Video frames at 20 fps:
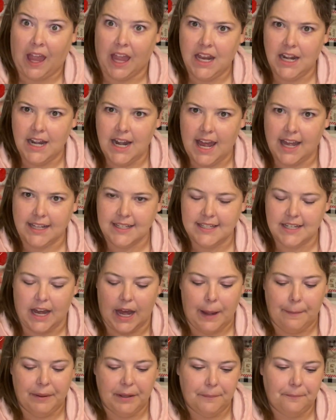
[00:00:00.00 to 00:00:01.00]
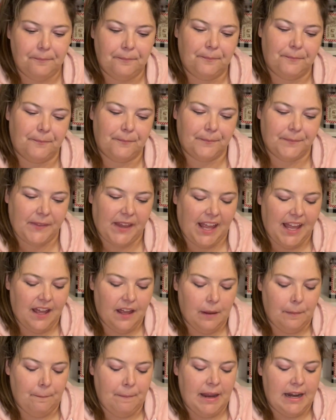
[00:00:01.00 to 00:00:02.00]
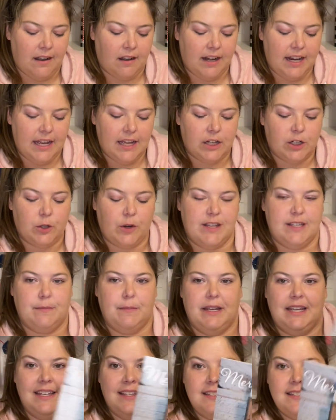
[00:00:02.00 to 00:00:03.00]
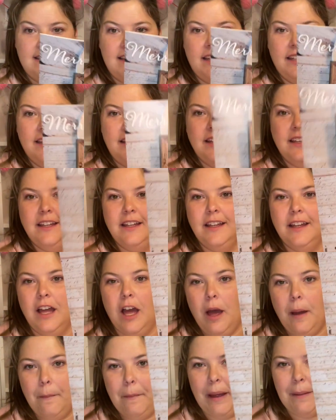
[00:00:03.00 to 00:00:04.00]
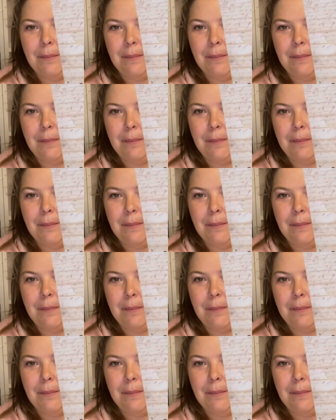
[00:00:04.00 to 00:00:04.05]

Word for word: Next up, Merry Christmas by